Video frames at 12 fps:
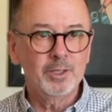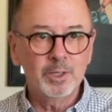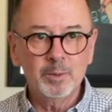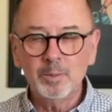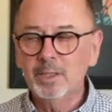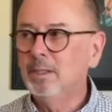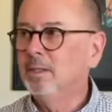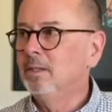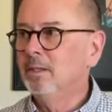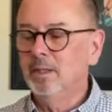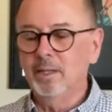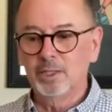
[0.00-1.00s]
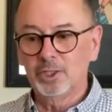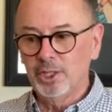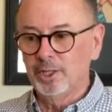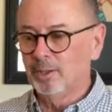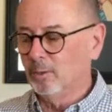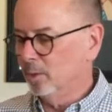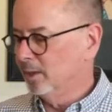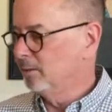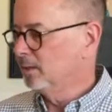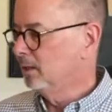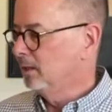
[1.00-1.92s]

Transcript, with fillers: to them, like a chair or whatever.